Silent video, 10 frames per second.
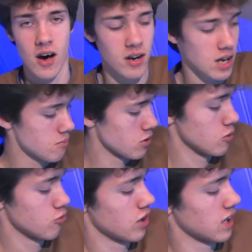I am
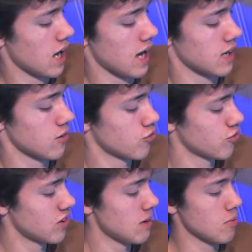using a
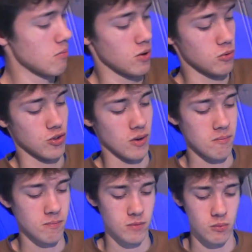stepper motor,
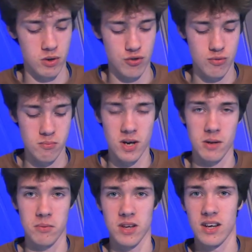which
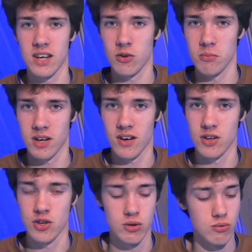might be a little bit
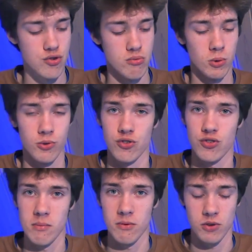unusual to
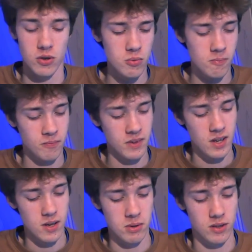some of you
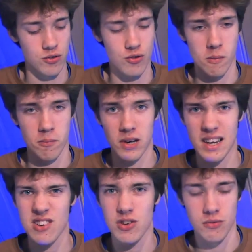because there are
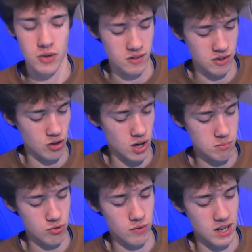plenty of other
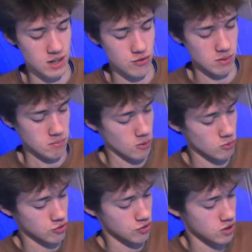types of electric
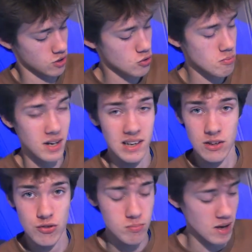motors that you might
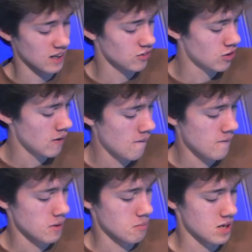expect
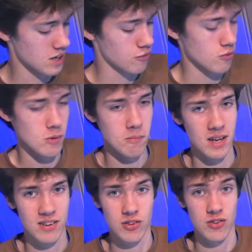make for a
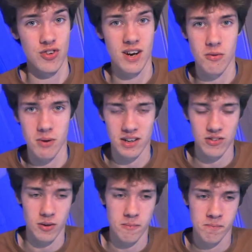better
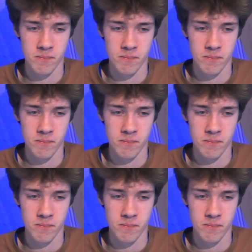generator.